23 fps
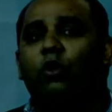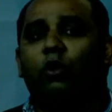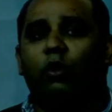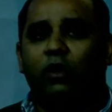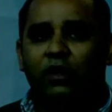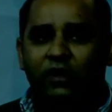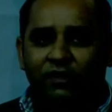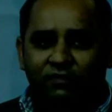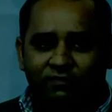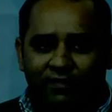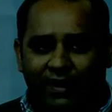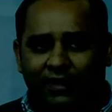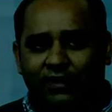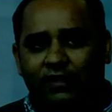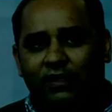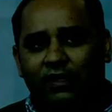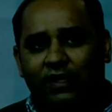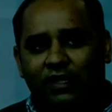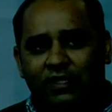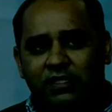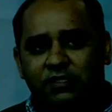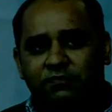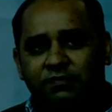or in fact
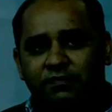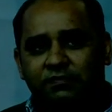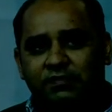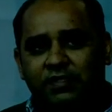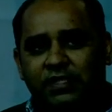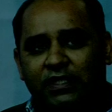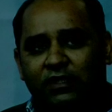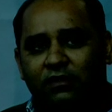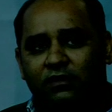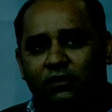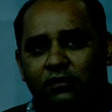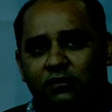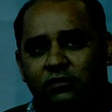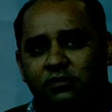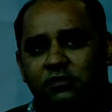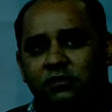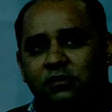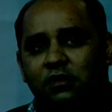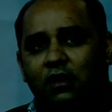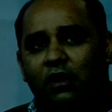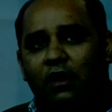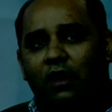in last 15 years.